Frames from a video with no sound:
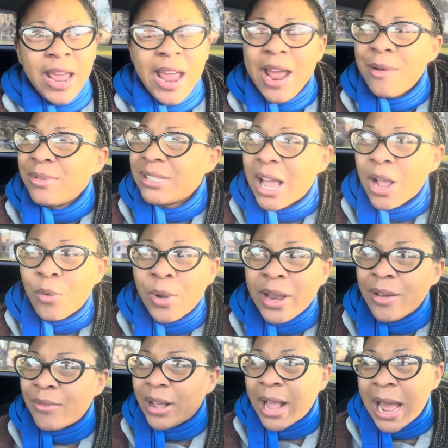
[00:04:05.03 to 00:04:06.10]
It was like
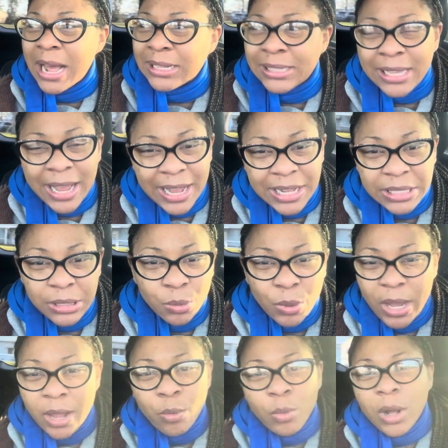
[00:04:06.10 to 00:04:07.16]
whatever God says,
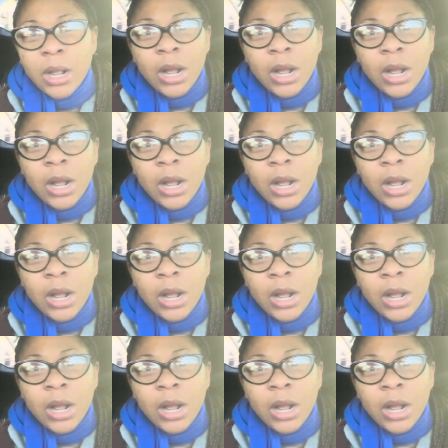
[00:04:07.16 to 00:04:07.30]
it what